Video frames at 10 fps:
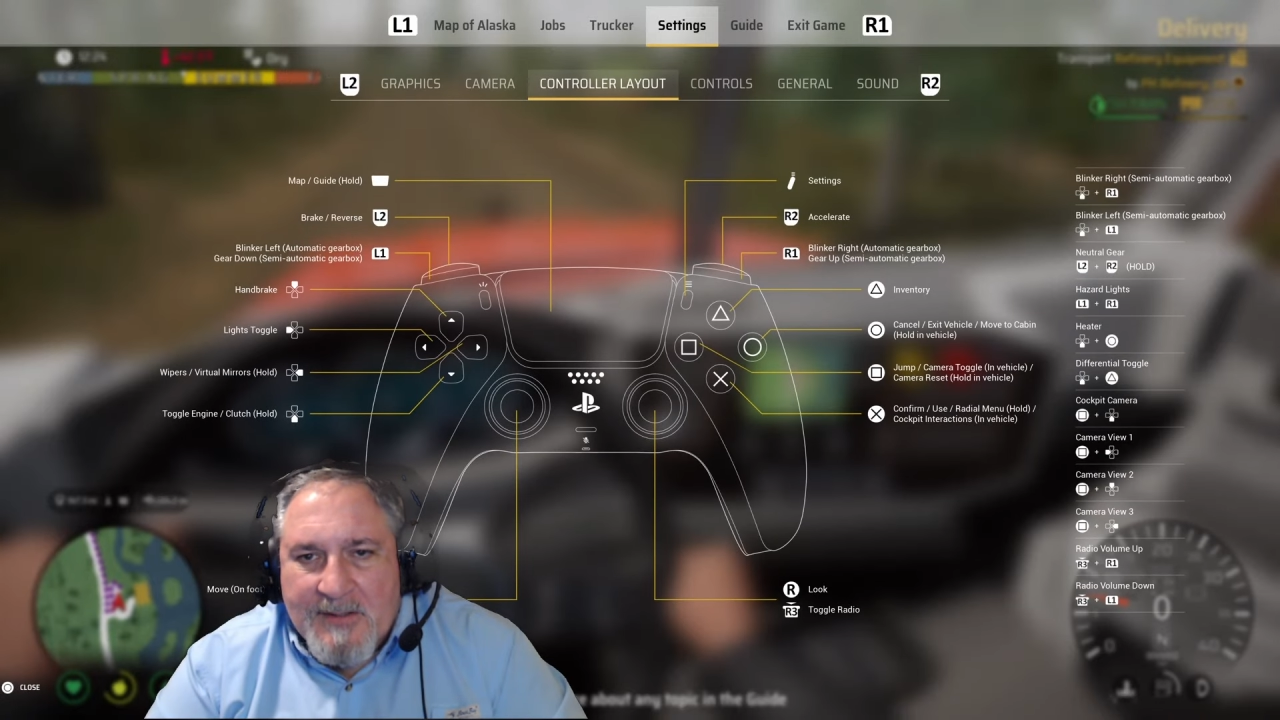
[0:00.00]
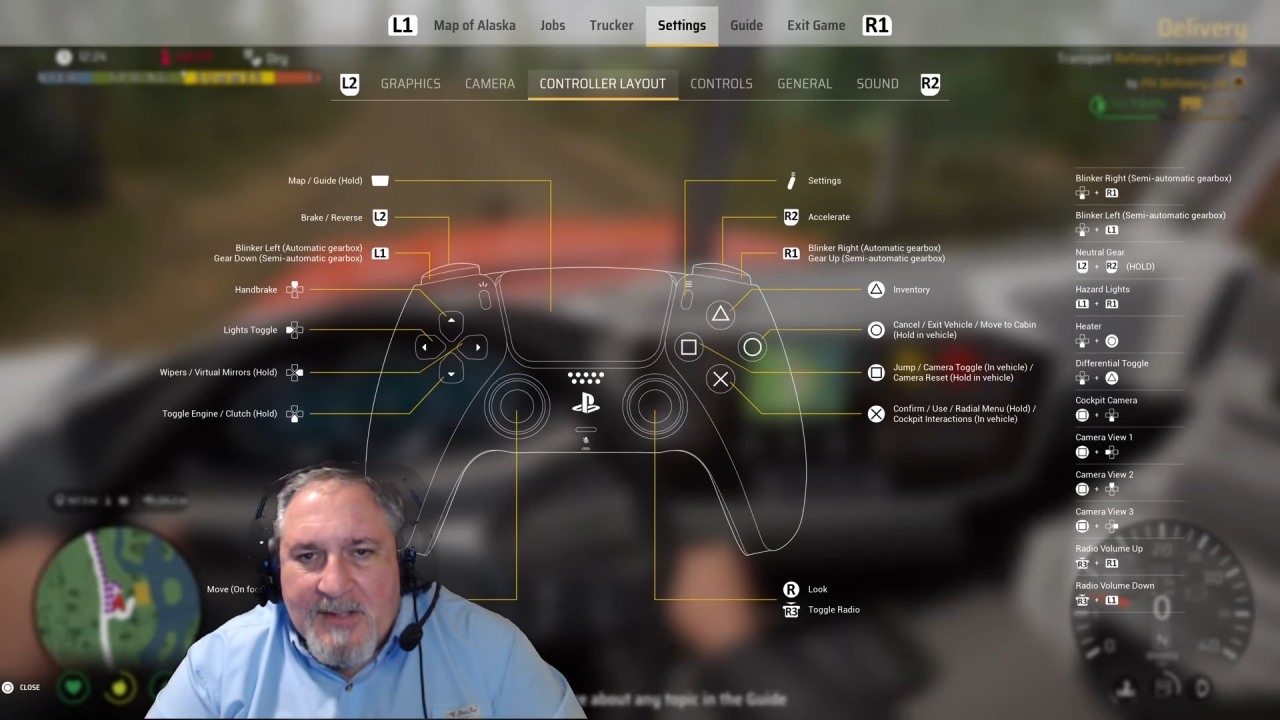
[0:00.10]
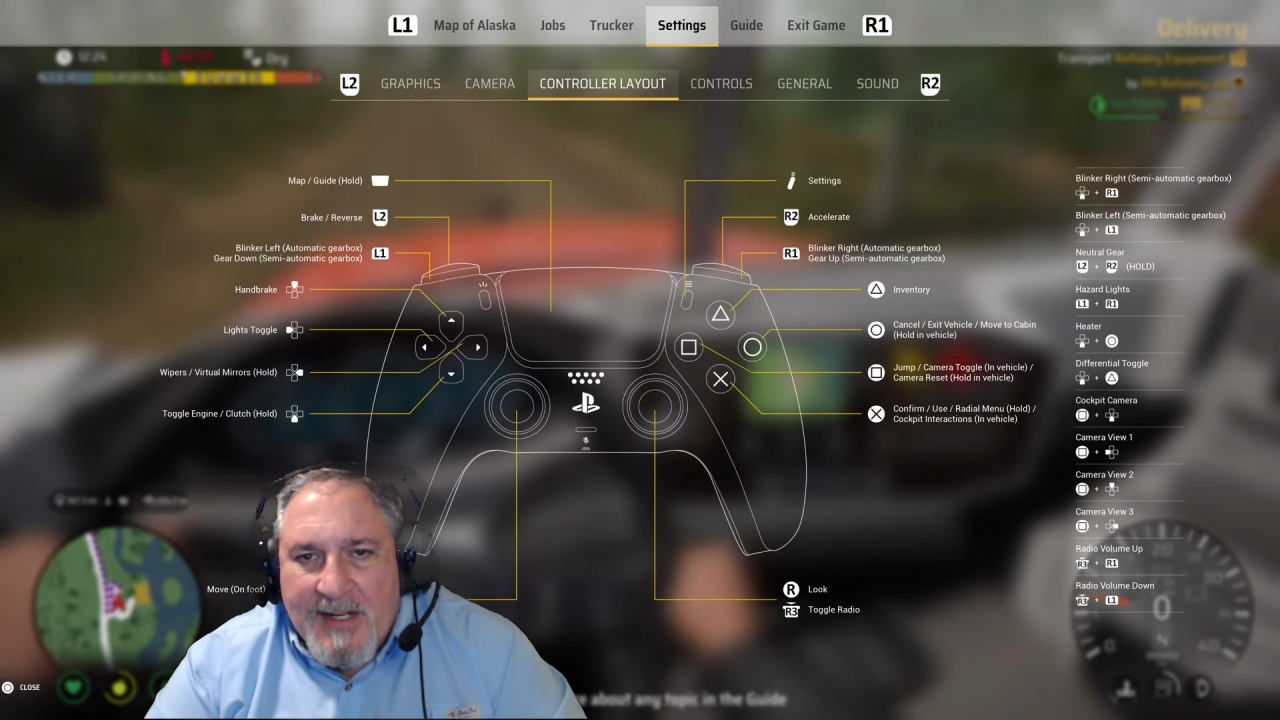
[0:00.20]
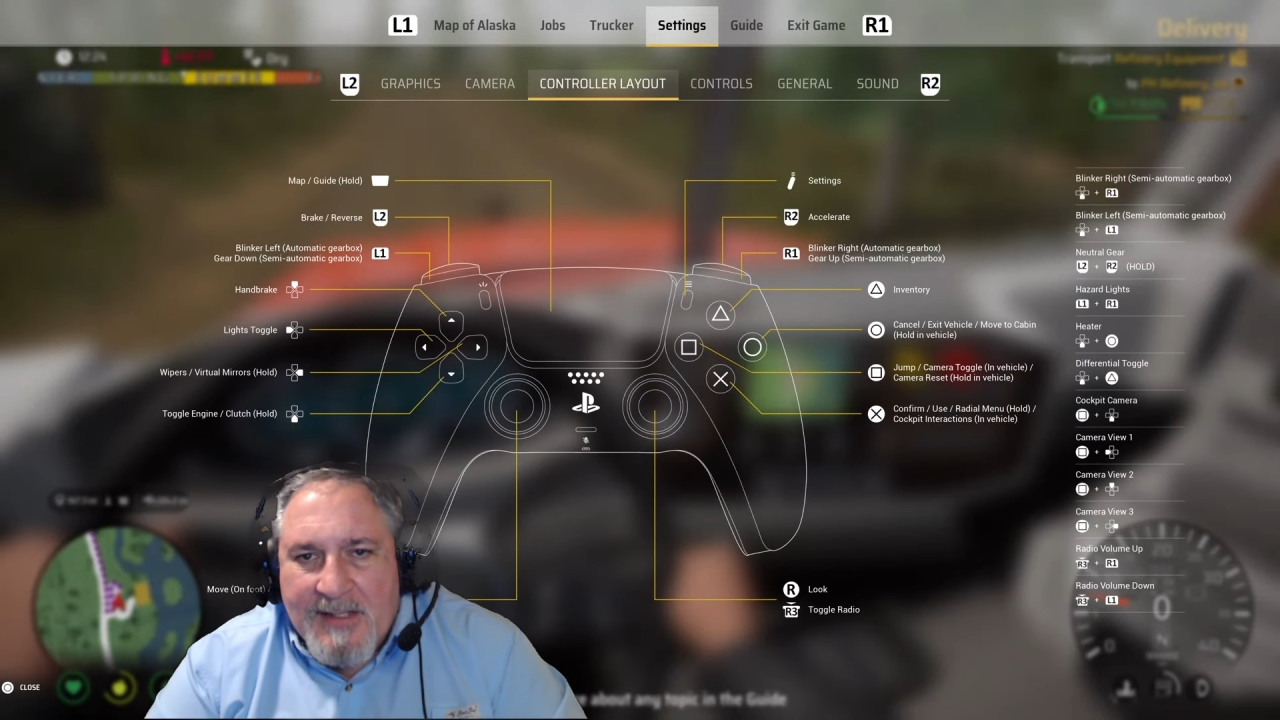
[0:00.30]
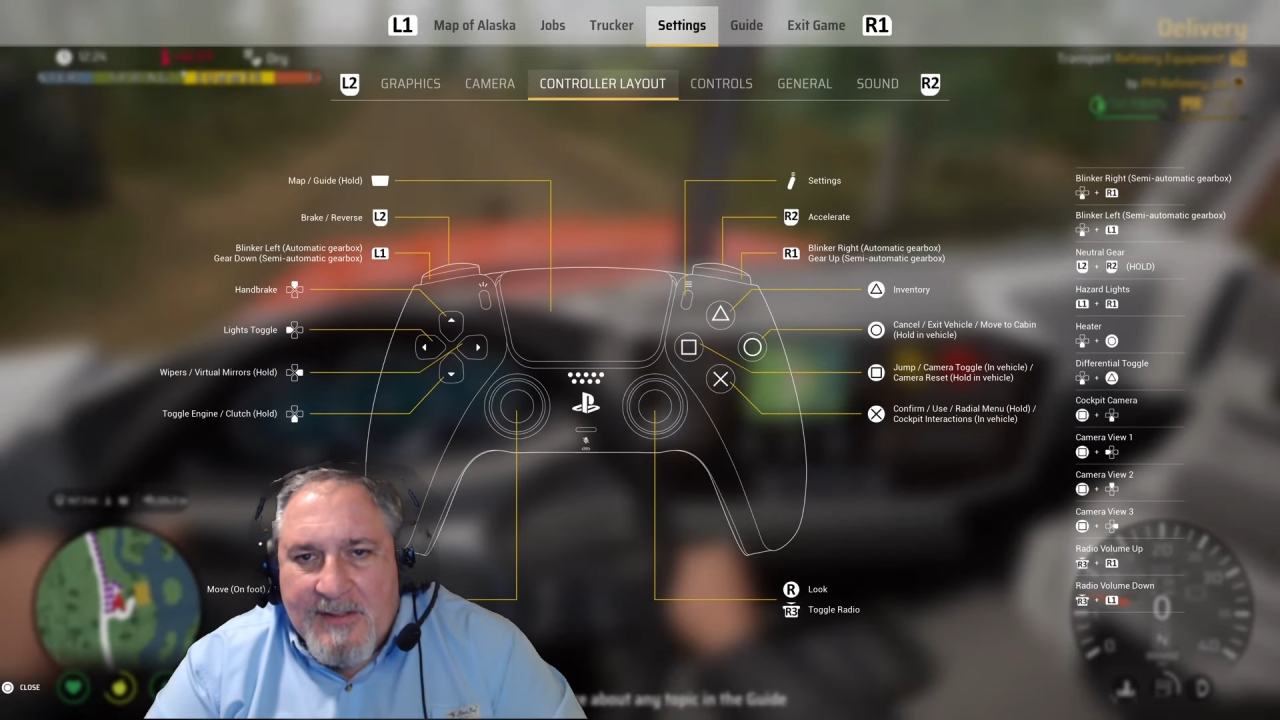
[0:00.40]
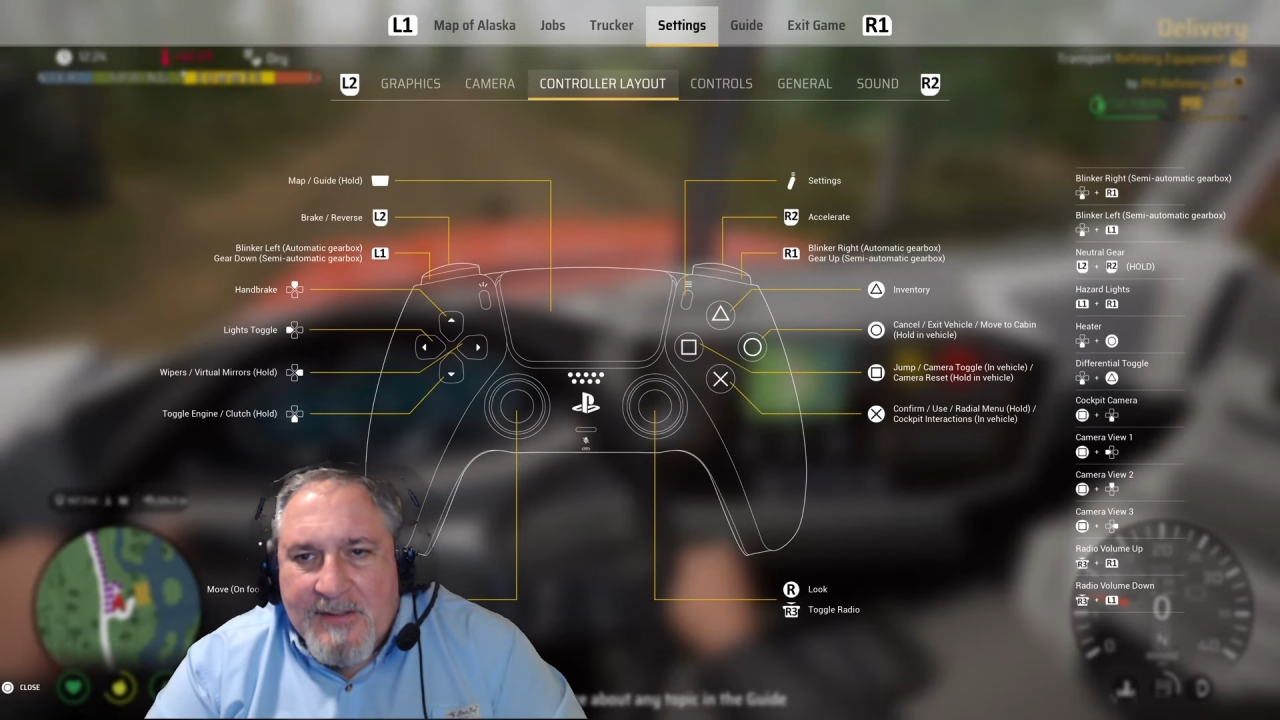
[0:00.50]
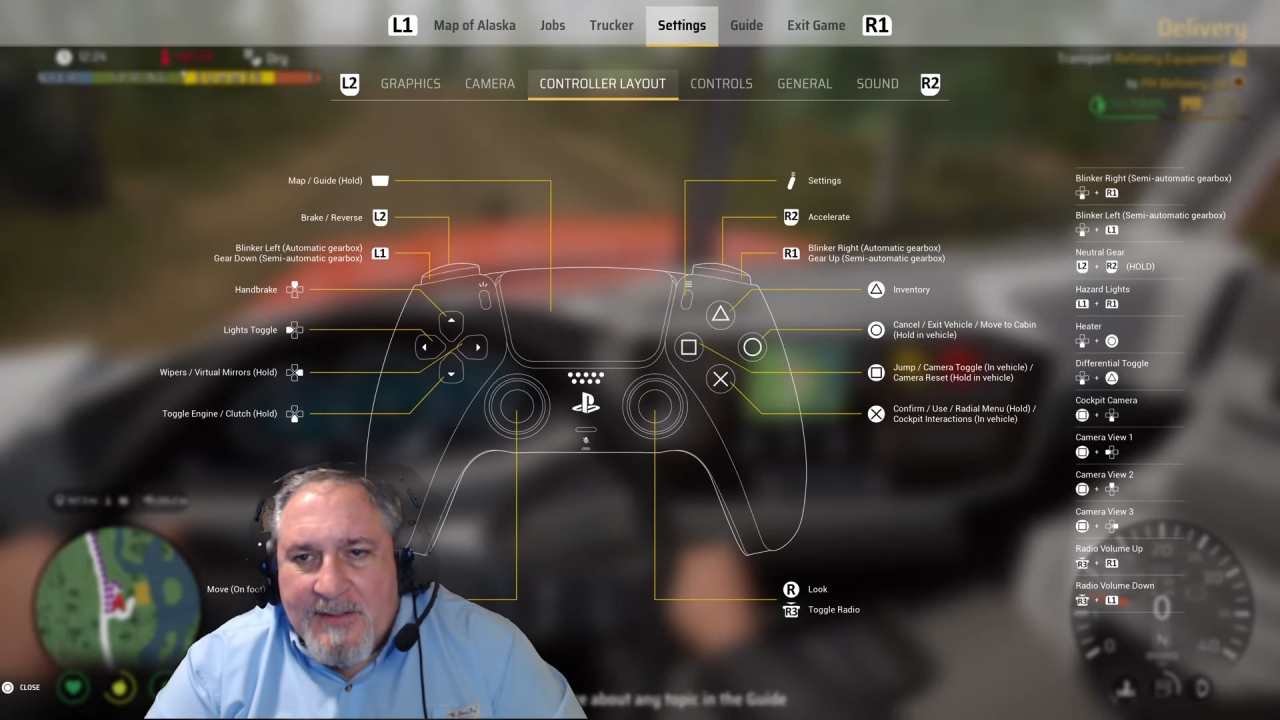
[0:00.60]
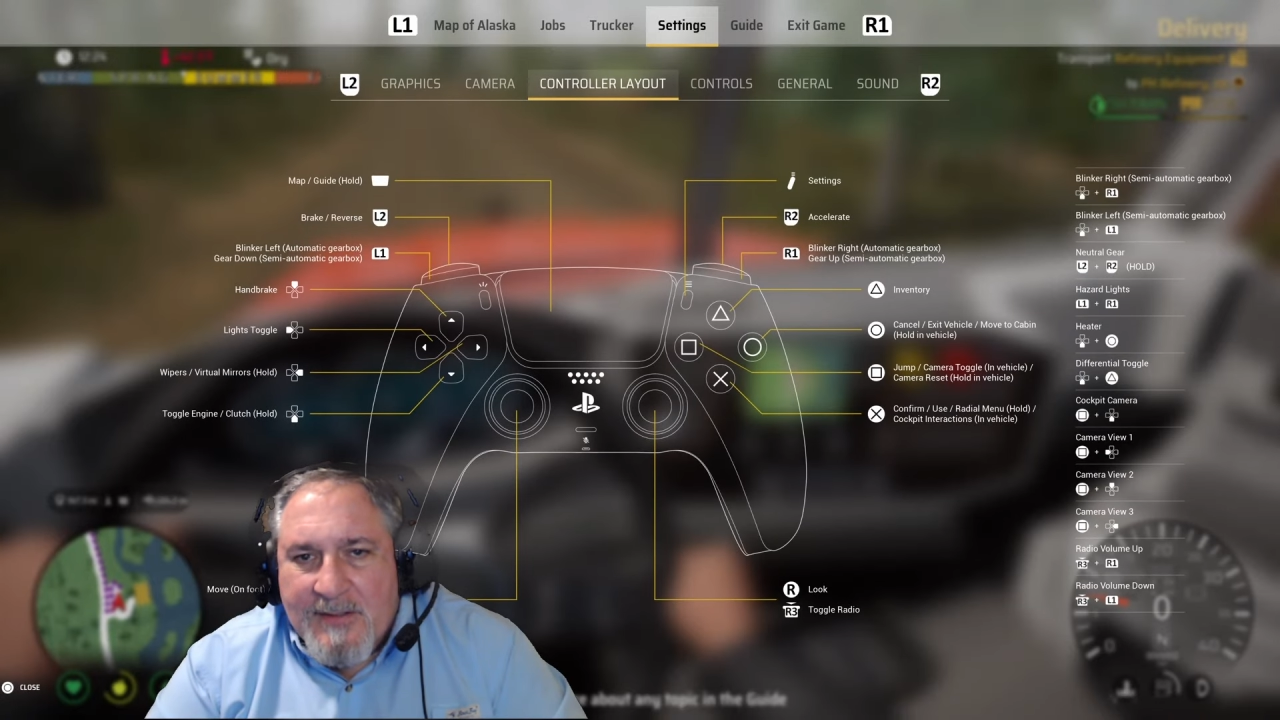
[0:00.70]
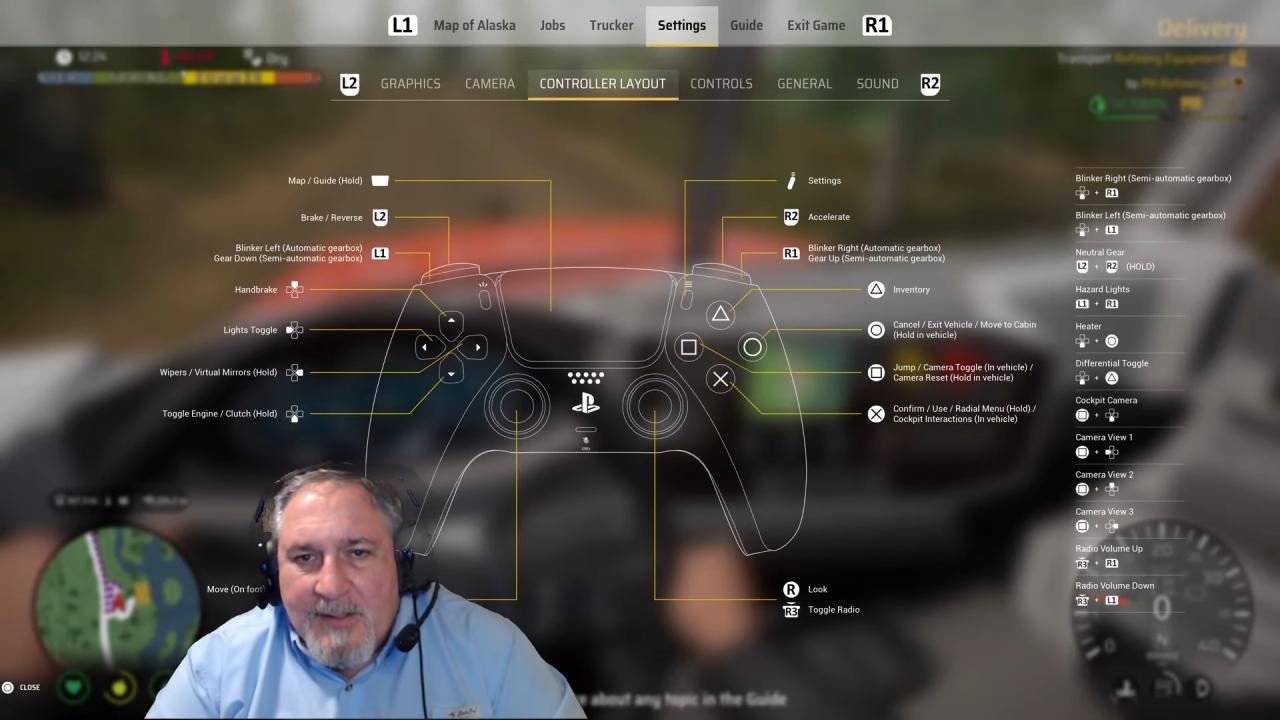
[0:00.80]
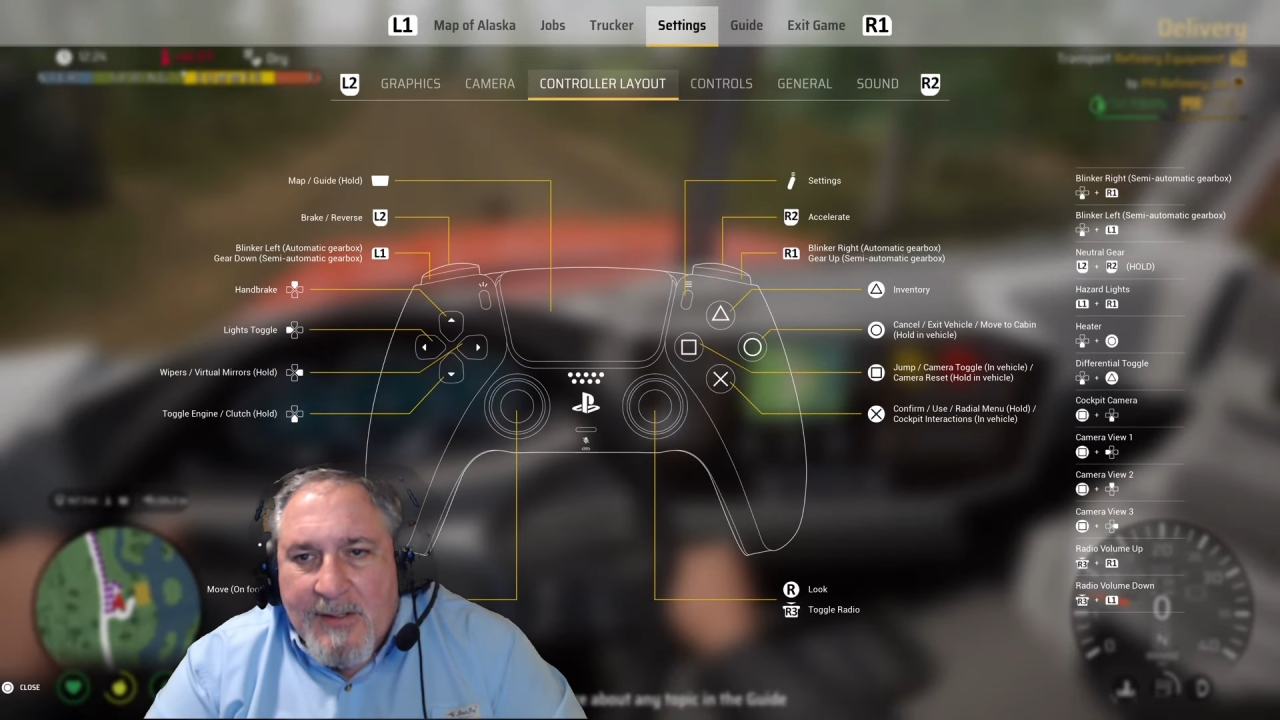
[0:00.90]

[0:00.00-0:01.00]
settings,